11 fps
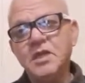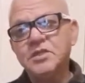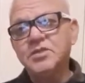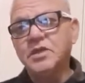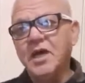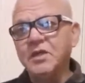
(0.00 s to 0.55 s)

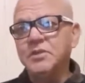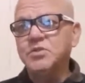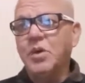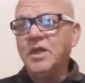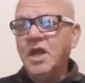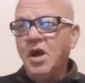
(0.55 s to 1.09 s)
So in other words,
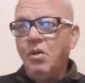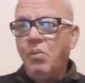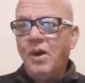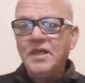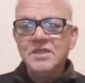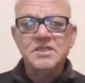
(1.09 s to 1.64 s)
what,
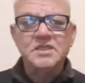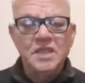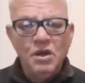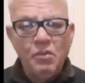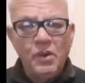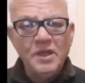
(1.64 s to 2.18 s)
what, is it,
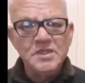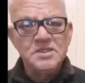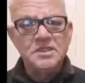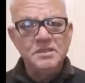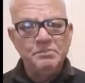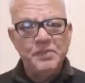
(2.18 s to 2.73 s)
what does
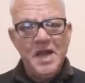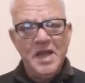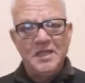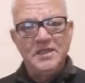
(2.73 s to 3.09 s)
it imply?